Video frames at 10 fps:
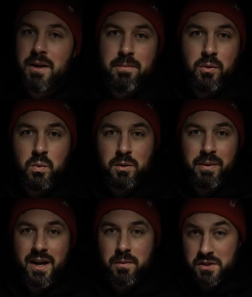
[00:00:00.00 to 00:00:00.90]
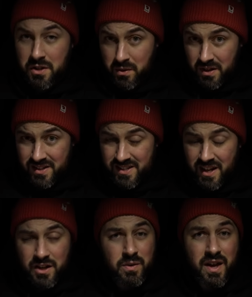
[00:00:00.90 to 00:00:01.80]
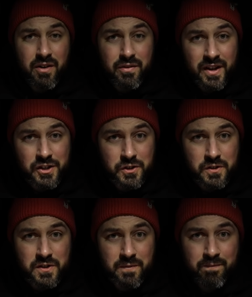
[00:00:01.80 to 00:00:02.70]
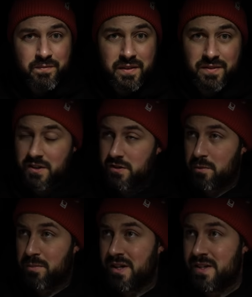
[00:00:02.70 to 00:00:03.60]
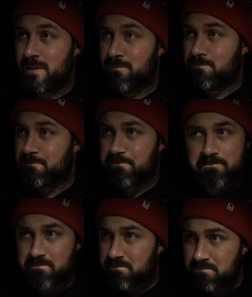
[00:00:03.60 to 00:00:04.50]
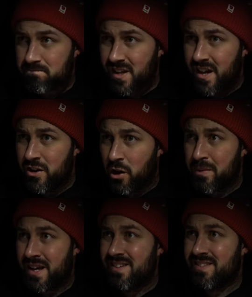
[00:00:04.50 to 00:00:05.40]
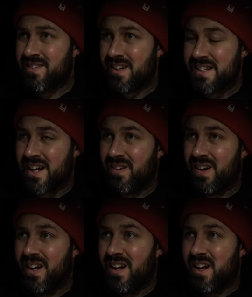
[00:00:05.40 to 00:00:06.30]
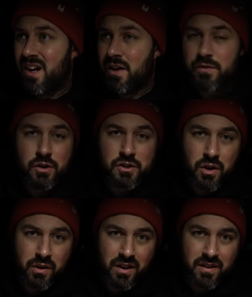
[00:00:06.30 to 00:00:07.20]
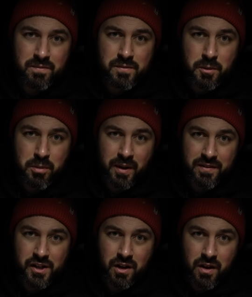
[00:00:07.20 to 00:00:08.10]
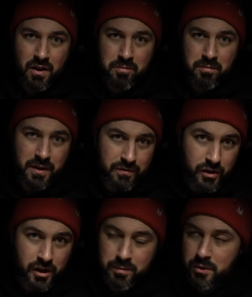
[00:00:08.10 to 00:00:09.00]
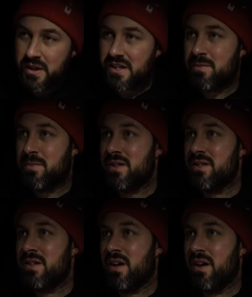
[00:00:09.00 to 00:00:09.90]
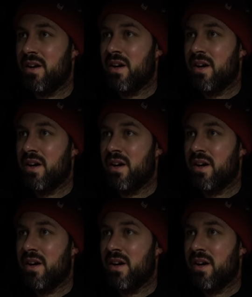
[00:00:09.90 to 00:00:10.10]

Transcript: people will be able to continue their adventures, if they so please. Not me, I doubt. I've got a toddler, so I'll probably have to go home after a couple of weeks. But uh,